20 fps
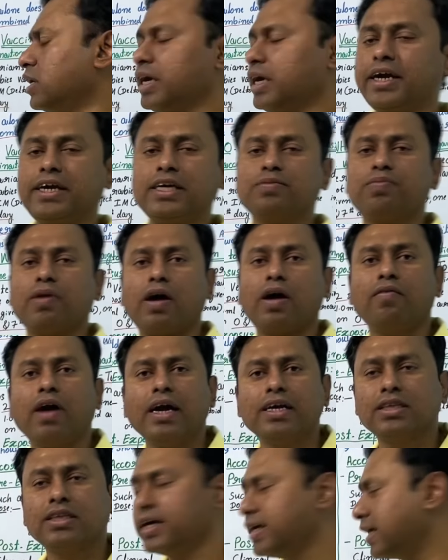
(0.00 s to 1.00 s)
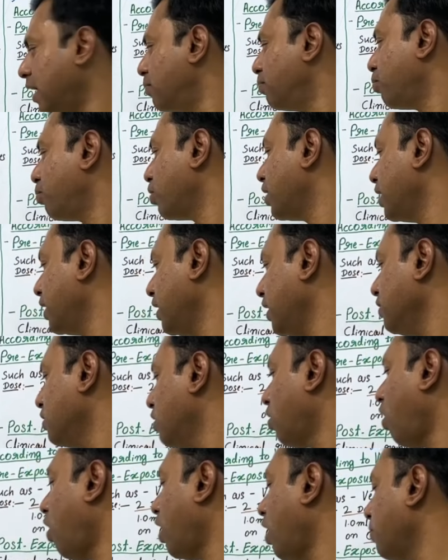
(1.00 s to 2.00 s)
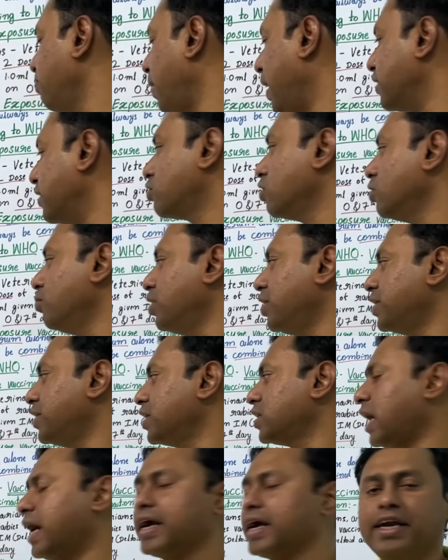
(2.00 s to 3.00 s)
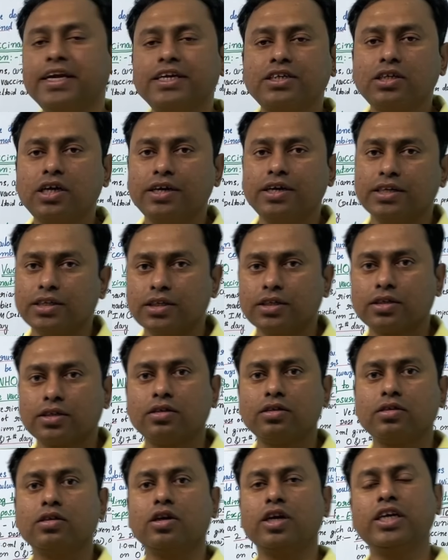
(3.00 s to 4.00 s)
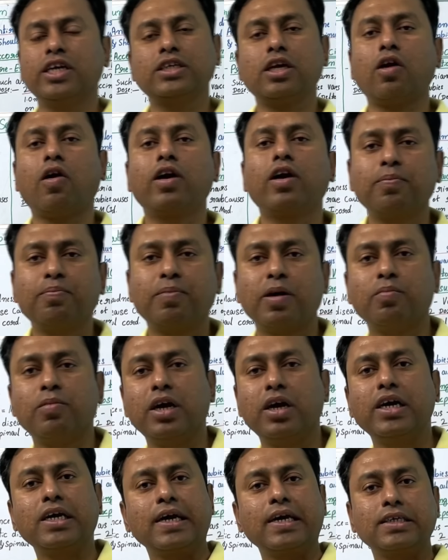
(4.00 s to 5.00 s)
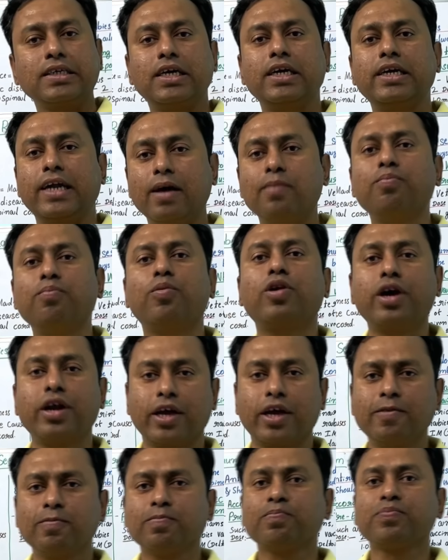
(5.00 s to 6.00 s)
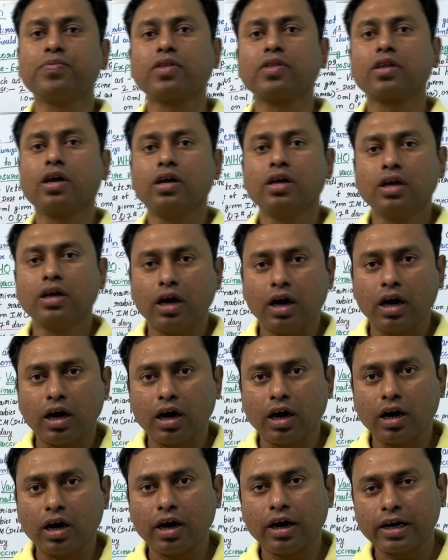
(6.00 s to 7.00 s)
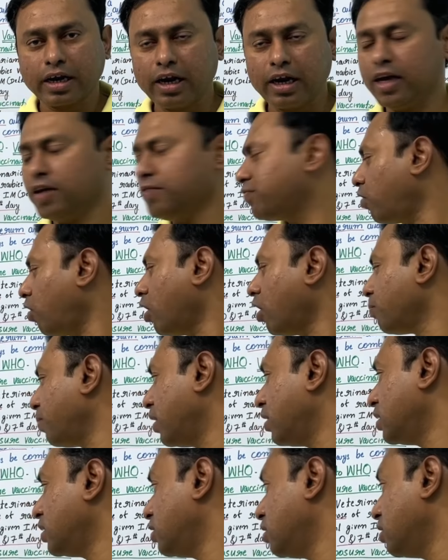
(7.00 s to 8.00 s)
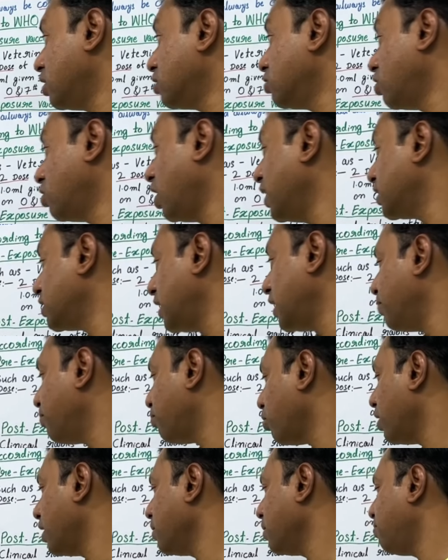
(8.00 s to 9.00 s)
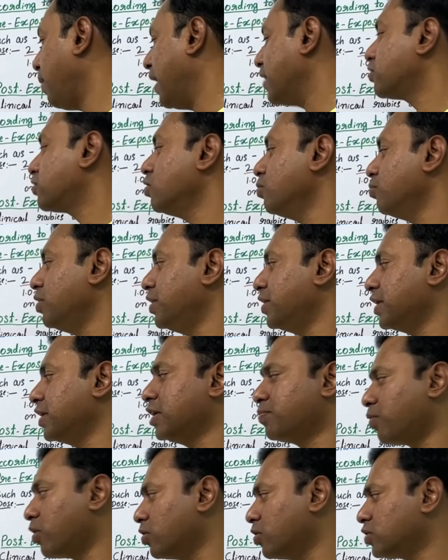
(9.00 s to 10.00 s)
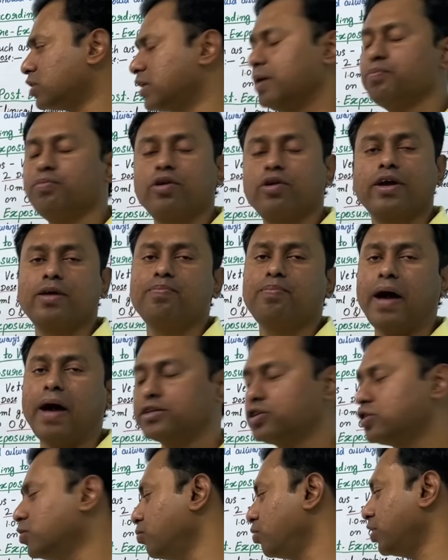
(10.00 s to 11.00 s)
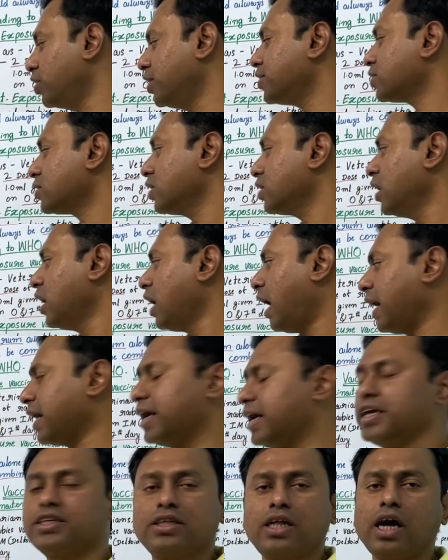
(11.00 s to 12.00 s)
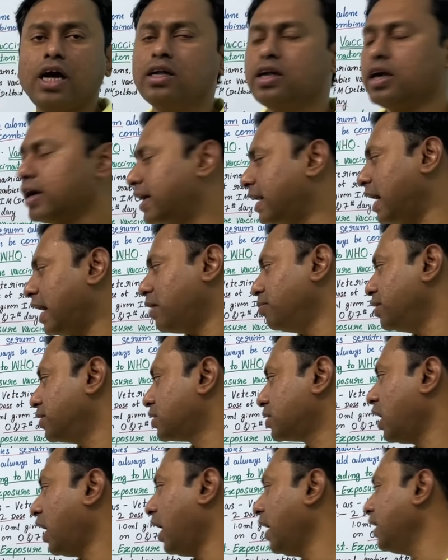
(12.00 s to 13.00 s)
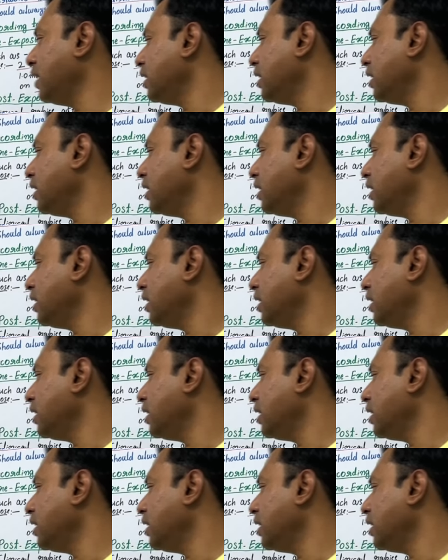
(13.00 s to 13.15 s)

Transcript: it is provide the temporary or passive immunity against the disease. It is not a permanent. It is a temporary relief, or there is temporary passive immunity. It produces temporary passive immunity against the rabbit, and